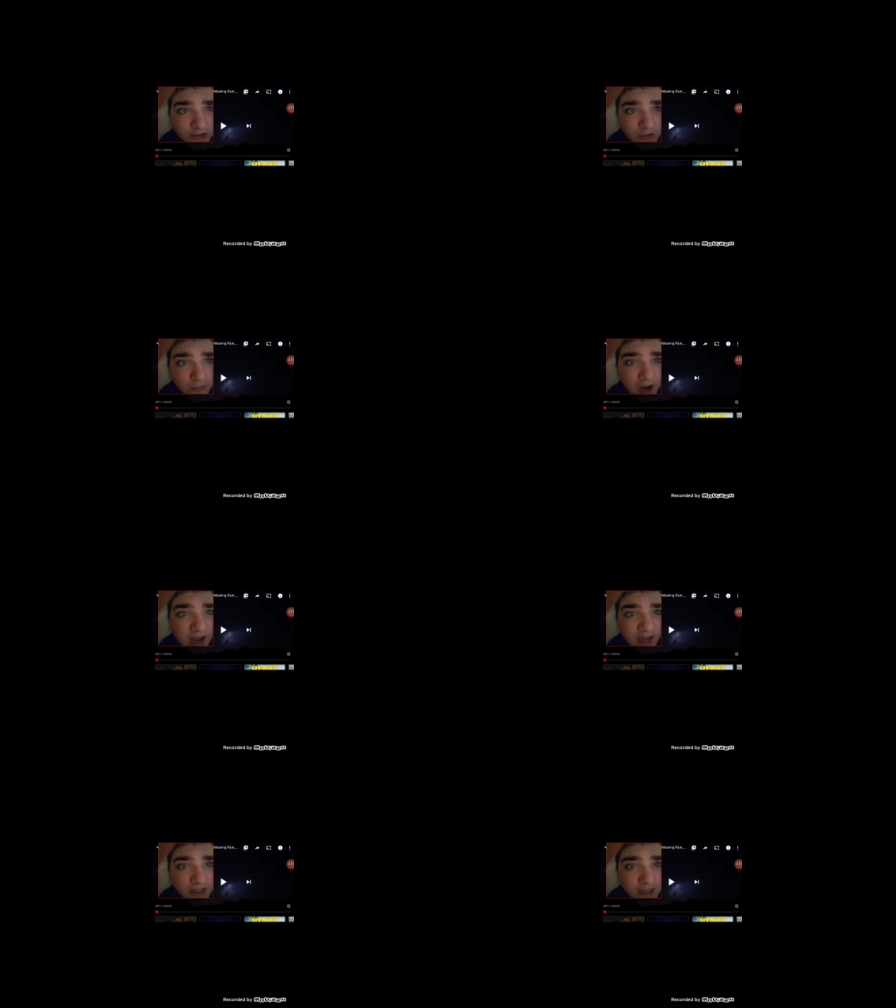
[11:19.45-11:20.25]
Just
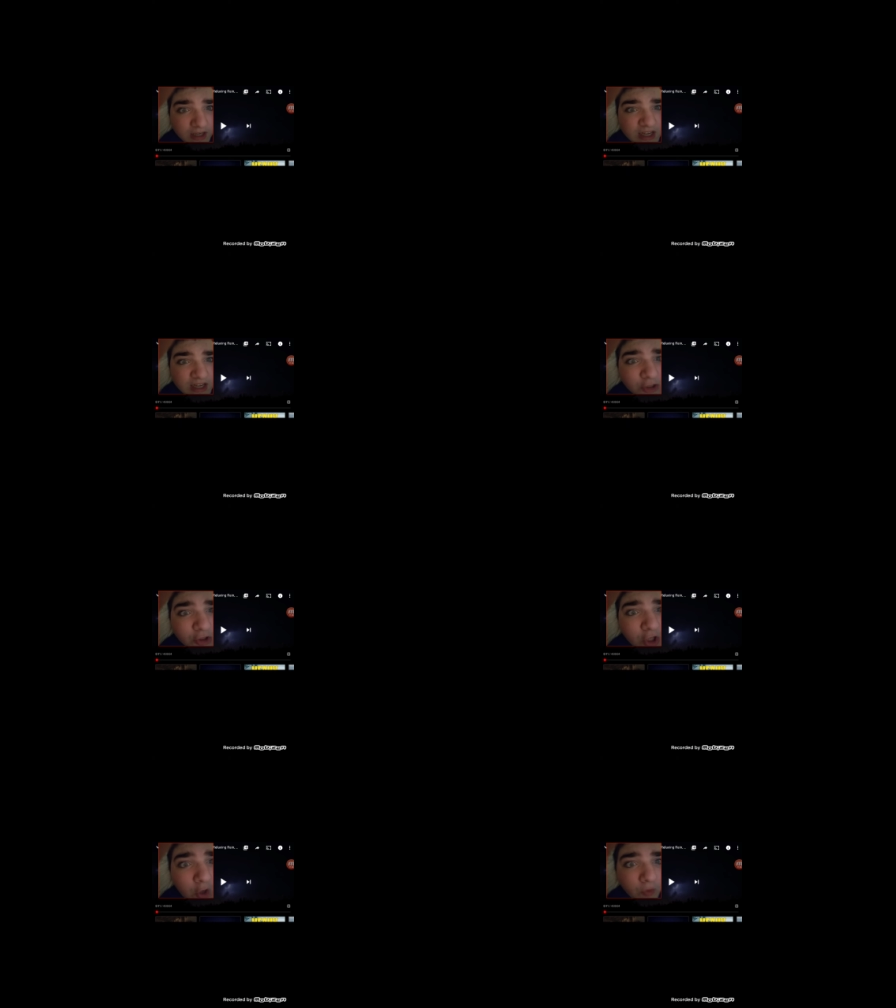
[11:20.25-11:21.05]
why.
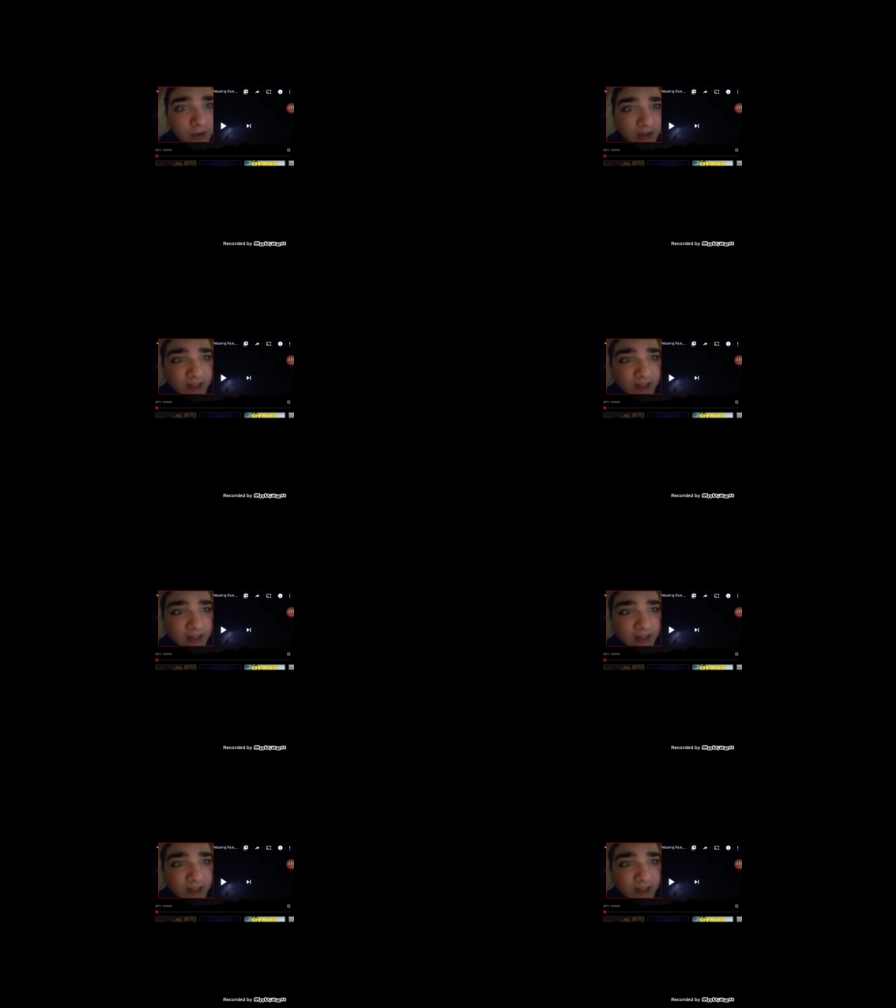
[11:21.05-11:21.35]
So,